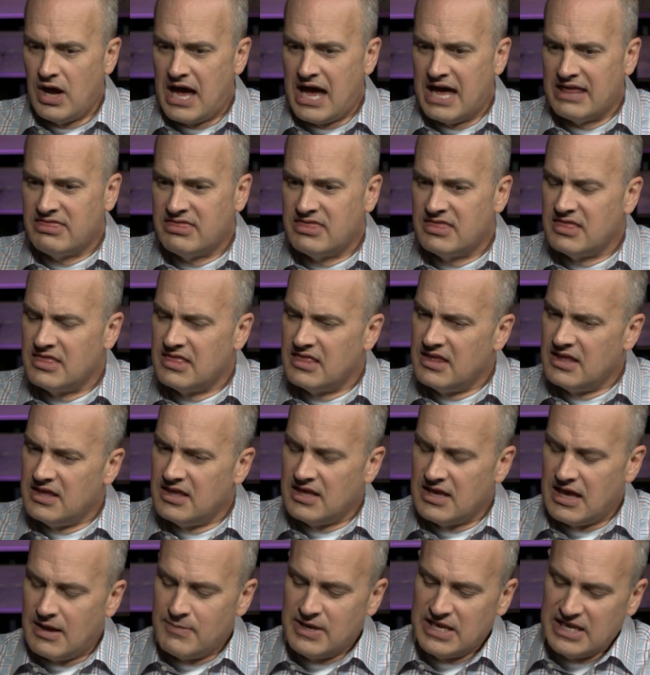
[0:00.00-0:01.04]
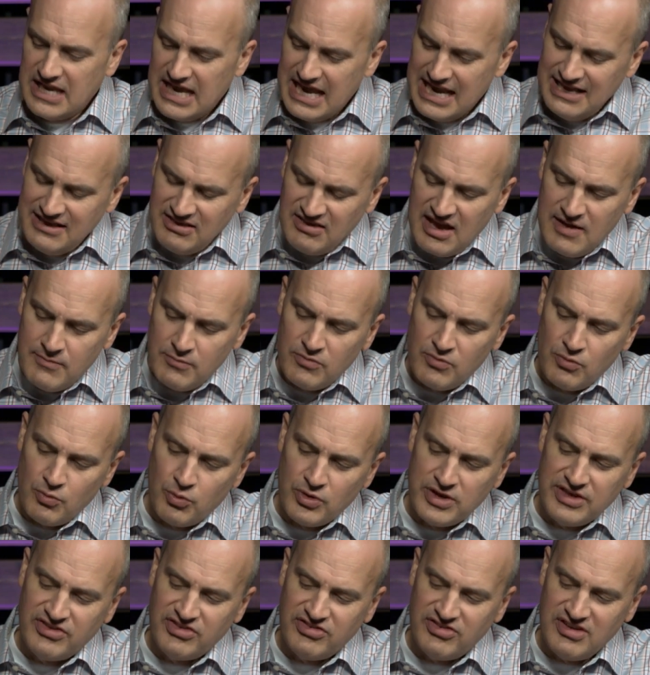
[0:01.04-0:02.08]
I, I mean, anytime
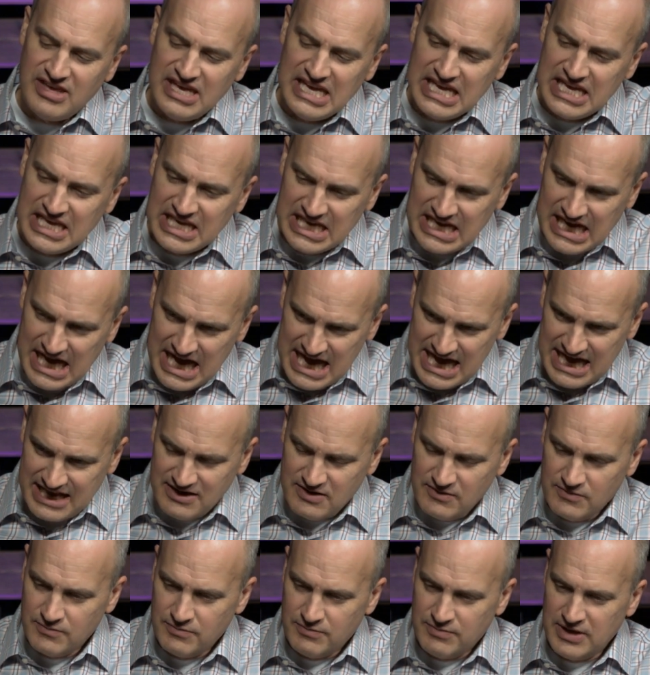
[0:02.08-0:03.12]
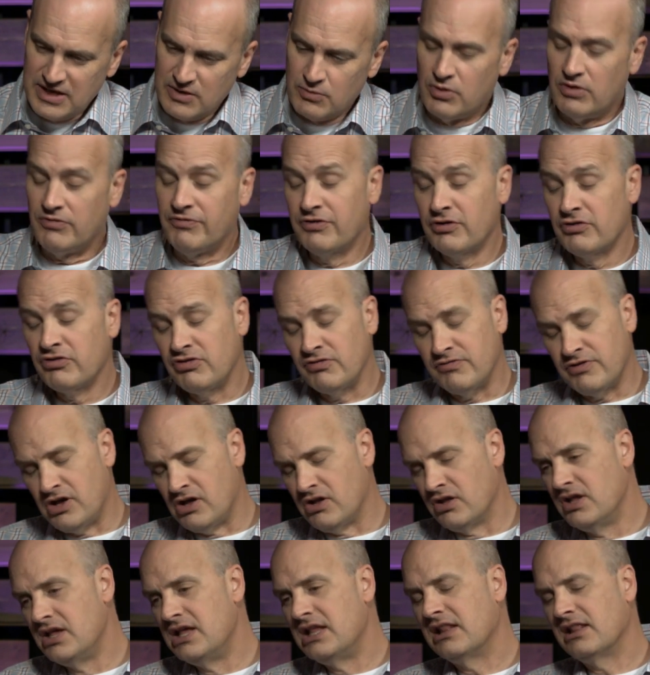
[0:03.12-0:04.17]
we see God, be, well, first of
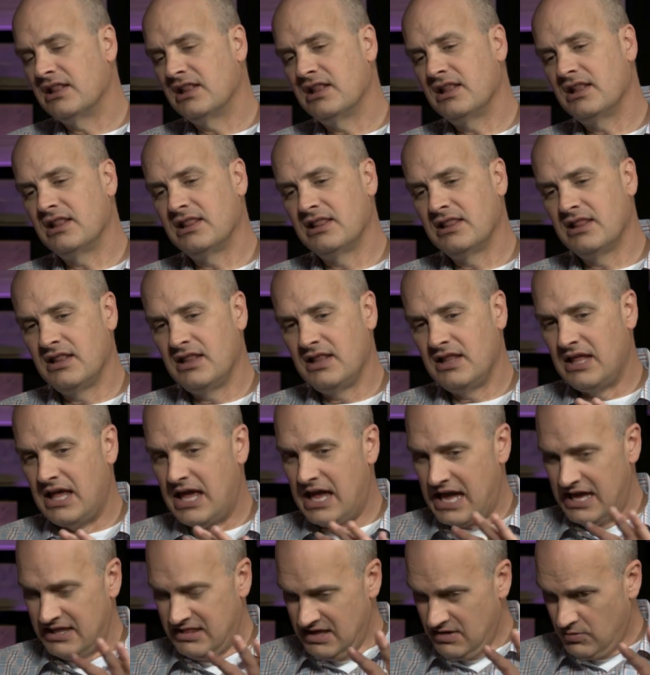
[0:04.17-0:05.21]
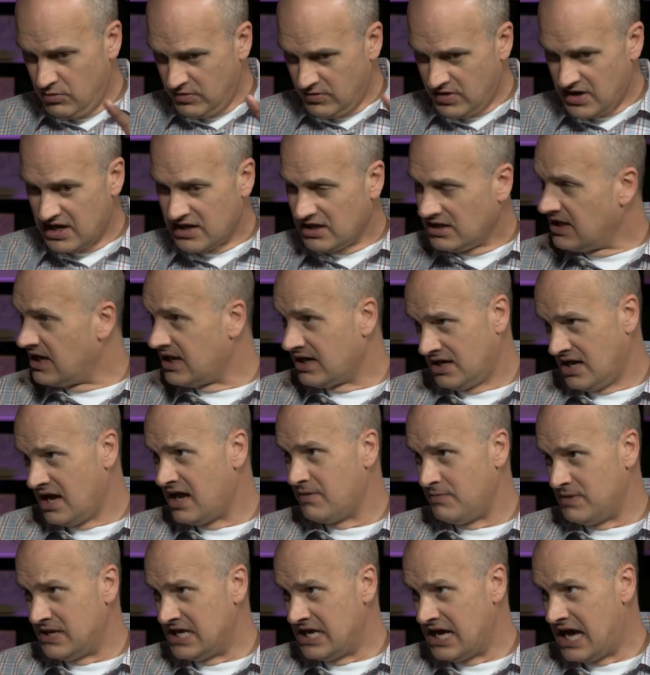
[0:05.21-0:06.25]
all, l- l- I think we've got to let
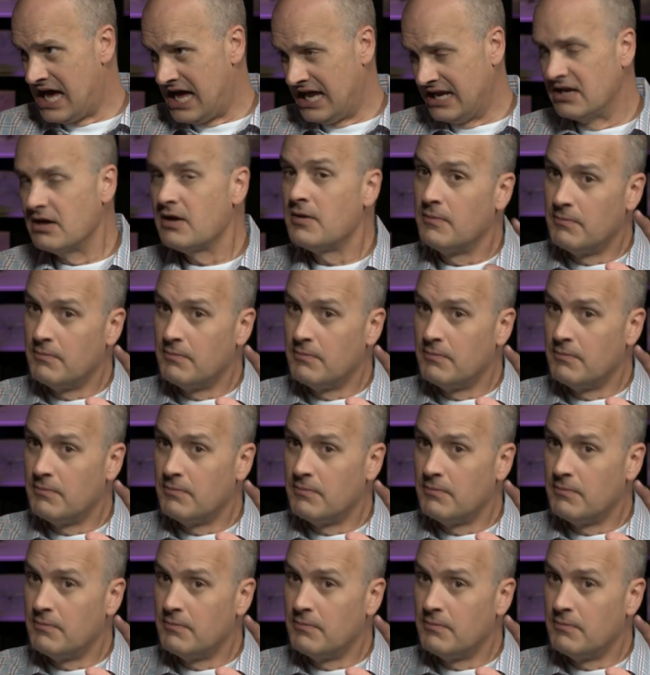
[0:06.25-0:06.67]
God be God.